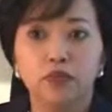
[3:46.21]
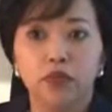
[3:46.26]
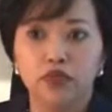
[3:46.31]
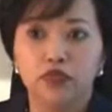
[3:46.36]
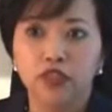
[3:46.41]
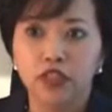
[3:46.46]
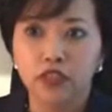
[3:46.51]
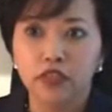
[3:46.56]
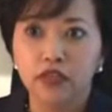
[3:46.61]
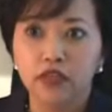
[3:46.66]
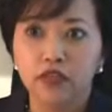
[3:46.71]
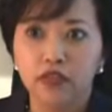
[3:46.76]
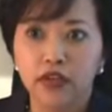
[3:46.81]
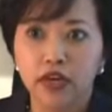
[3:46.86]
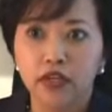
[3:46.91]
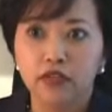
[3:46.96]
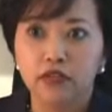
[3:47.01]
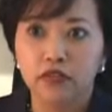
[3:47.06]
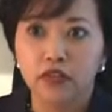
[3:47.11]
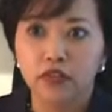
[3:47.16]
moving in
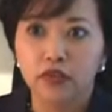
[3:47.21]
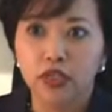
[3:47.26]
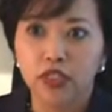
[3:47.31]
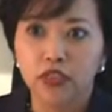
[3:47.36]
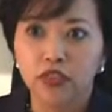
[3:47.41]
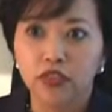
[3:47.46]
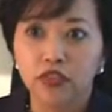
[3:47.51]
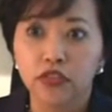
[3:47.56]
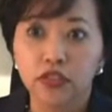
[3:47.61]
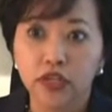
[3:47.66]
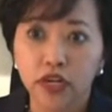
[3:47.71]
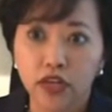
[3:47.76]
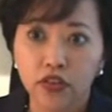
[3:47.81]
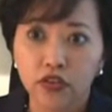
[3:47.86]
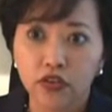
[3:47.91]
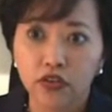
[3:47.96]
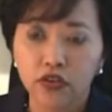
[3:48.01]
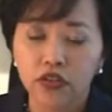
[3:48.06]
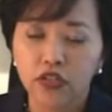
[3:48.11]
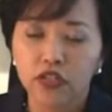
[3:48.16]
that direction
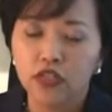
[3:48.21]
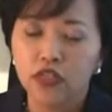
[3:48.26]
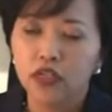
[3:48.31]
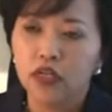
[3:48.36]
together.